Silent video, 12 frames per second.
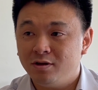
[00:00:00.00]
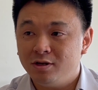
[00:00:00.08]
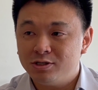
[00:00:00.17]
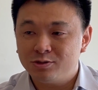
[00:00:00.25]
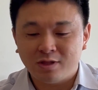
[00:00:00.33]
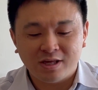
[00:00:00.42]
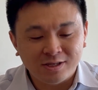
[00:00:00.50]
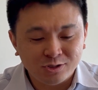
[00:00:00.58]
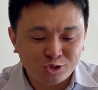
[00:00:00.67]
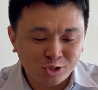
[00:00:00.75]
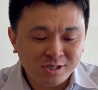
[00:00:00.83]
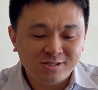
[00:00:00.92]
so that in
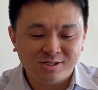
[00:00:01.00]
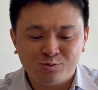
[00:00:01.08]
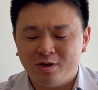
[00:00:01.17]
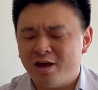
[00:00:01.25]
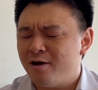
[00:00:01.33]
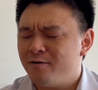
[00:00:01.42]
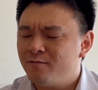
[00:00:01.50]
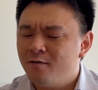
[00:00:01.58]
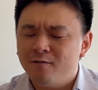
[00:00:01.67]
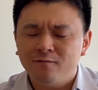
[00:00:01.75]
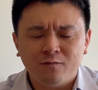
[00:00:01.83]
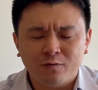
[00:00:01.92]
Jesus we have
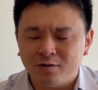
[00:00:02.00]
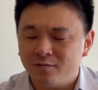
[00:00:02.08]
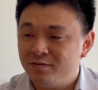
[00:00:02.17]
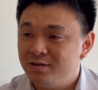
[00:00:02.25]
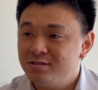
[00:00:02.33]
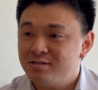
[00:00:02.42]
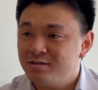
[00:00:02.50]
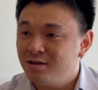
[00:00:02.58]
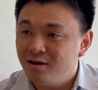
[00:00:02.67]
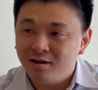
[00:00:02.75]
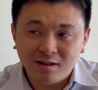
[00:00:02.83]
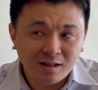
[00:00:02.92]
forgiveness,
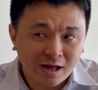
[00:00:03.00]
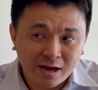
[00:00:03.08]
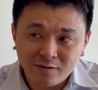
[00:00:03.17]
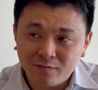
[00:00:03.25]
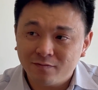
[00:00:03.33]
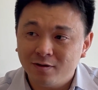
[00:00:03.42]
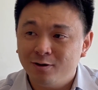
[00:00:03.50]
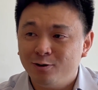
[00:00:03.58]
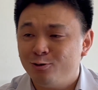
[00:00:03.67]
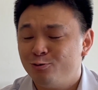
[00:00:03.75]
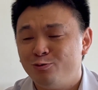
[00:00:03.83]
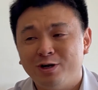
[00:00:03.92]
life,
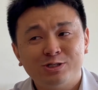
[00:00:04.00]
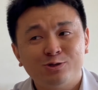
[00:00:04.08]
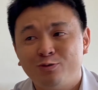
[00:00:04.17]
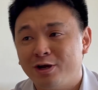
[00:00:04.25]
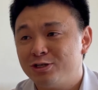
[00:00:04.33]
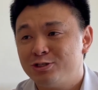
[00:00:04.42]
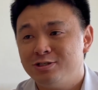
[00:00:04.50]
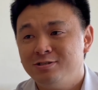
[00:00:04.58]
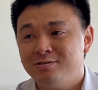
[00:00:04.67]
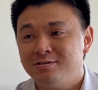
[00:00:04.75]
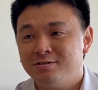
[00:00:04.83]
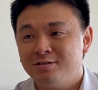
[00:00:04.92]
resurrection,
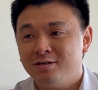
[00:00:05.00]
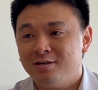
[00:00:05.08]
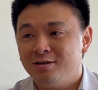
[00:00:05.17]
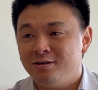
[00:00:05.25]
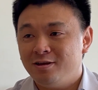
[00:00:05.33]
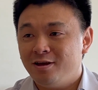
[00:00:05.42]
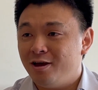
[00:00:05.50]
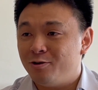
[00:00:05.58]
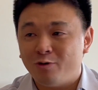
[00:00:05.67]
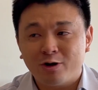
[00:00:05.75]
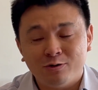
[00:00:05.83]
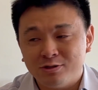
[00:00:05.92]
and
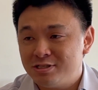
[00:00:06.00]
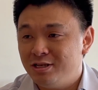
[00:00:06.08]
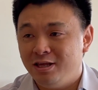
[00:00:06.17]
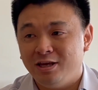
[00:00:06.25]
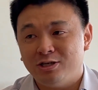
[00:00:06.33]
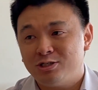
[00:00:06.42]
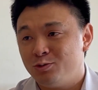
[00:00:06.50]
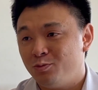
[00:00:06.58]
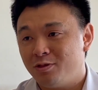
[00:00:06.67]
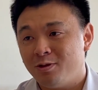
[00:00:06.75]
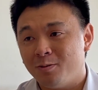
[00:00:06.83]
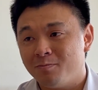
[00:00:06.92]
reconciliation with
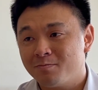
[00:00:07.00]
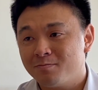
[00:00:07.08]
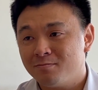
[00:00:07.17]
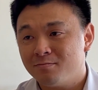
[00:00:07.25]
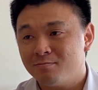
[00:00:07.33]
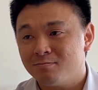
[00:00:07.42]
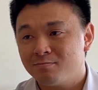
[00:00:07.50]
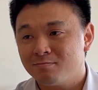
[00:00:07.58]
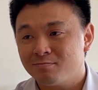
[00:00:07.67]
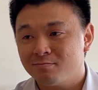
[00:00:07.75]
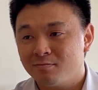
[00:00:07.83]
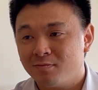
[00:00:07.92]
Him.
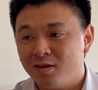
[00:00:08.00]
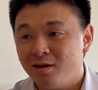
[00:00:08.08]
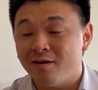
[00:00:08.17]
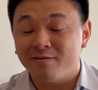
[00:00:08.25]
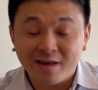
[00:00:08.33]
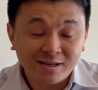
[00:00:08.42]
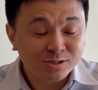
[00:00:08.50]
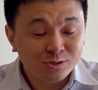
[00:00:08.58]
And that's the